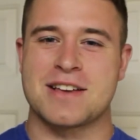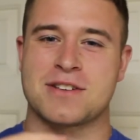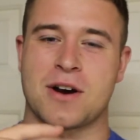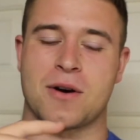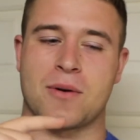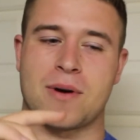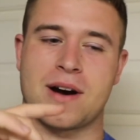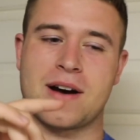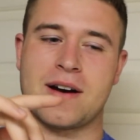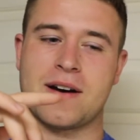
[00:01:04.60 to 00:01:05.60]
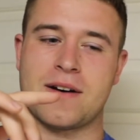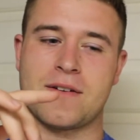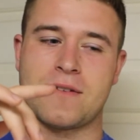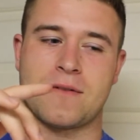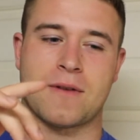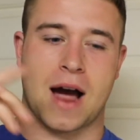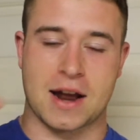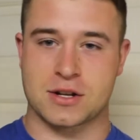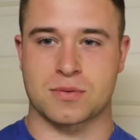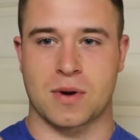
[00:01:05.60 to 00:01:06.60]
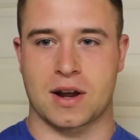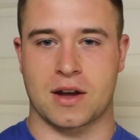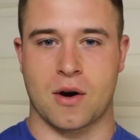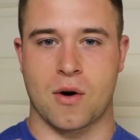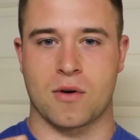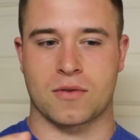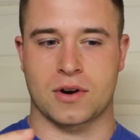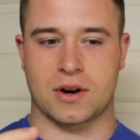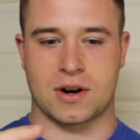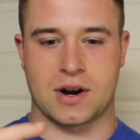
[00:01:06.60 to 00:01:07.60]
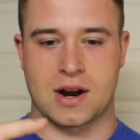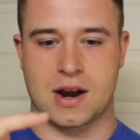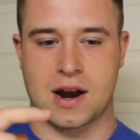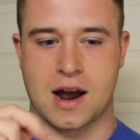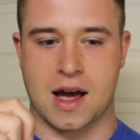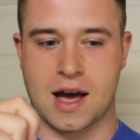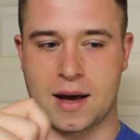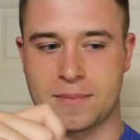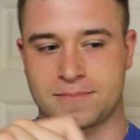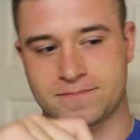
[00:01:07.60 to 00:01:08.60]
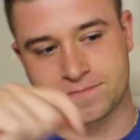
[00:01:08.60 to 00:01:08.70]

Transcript: So, I just want to go over all